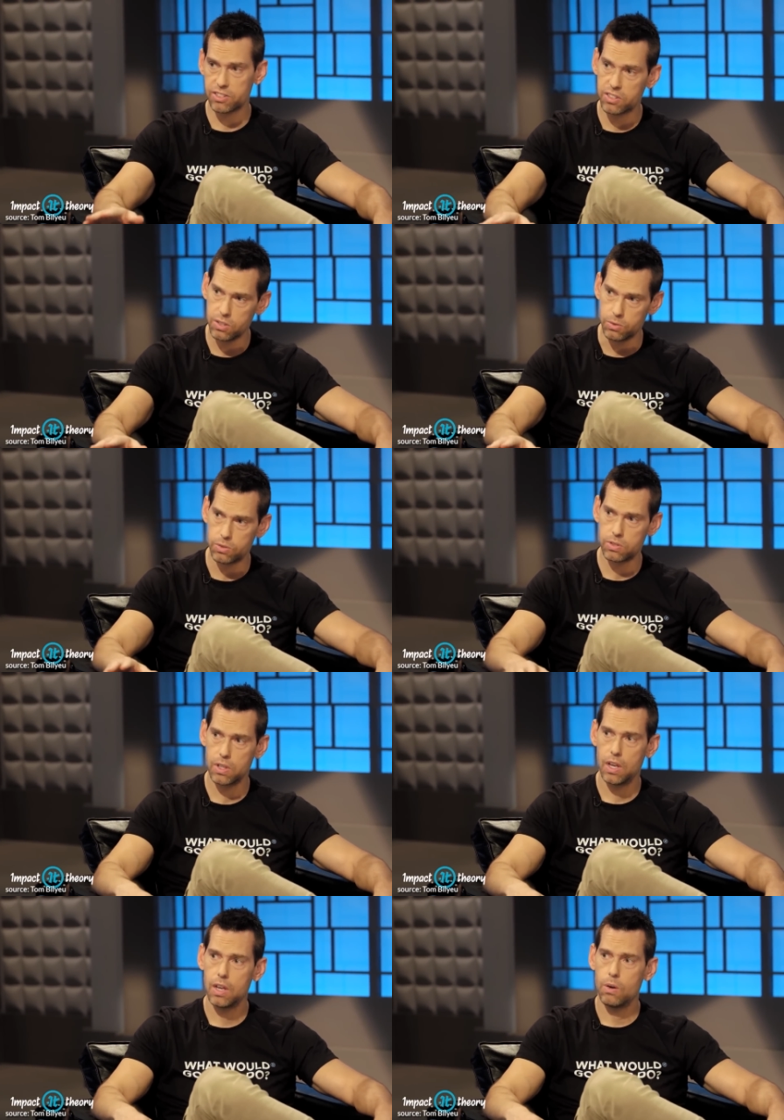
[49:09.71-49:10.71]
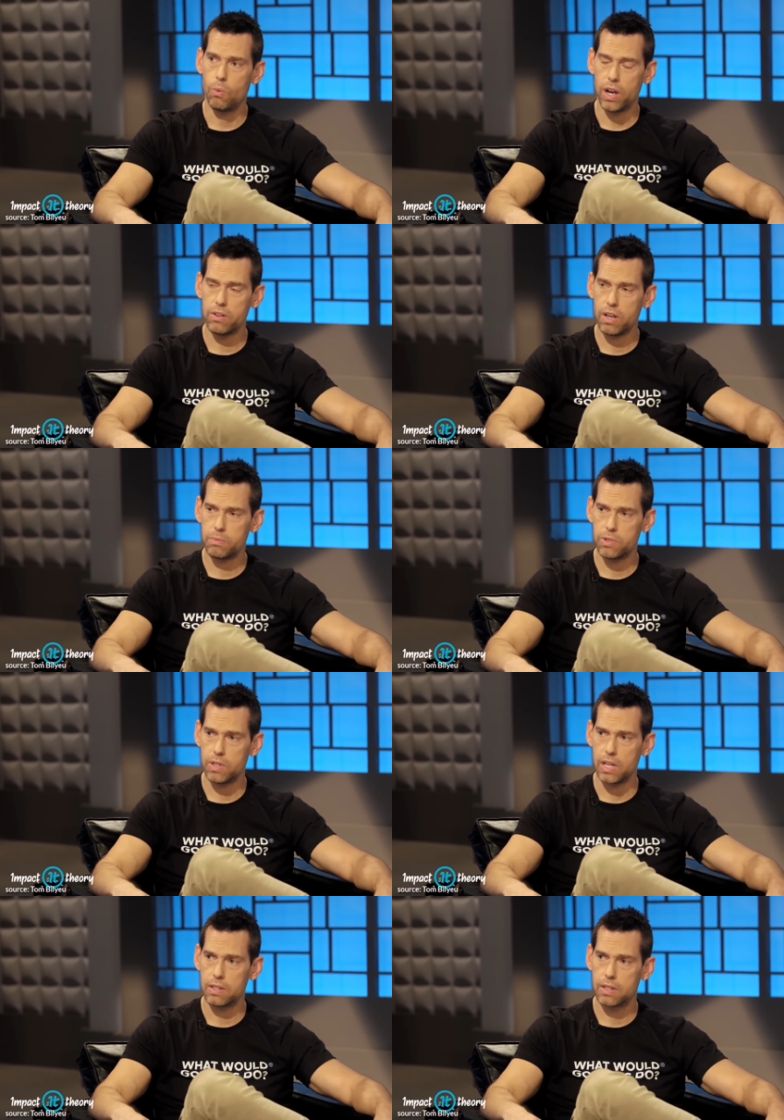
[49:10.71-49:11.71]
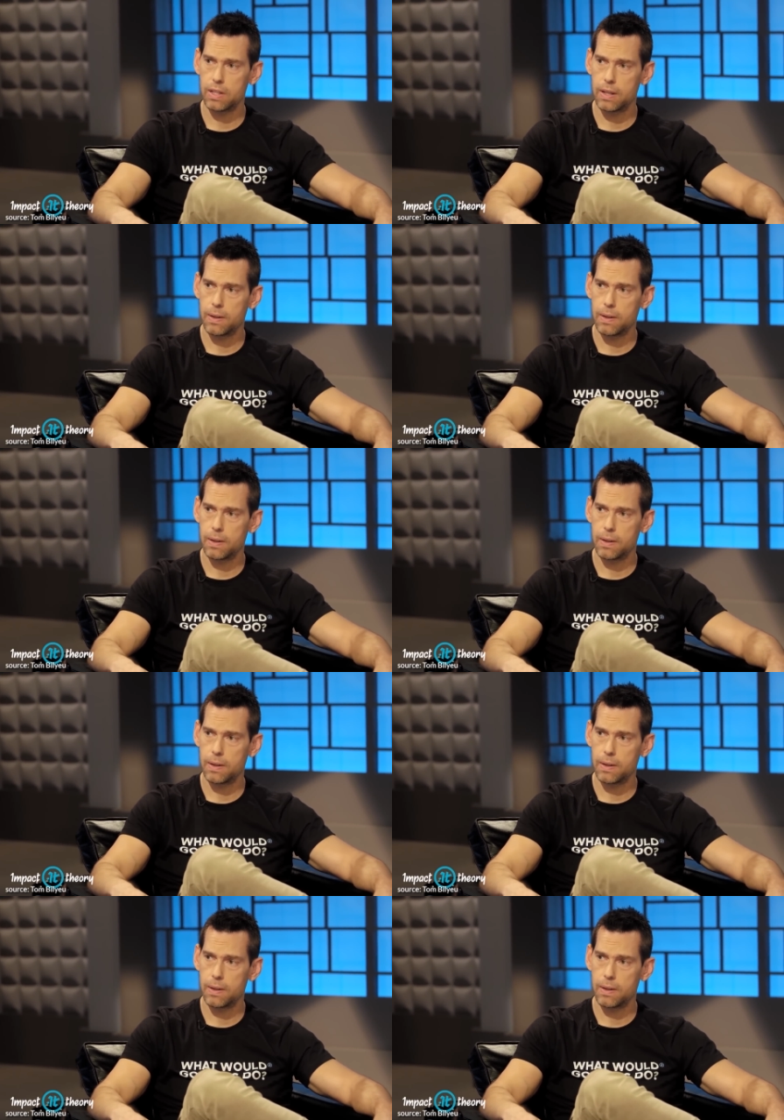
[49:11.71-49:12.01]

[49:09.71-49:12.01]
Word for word: excuse. Right. Why do you have them do that?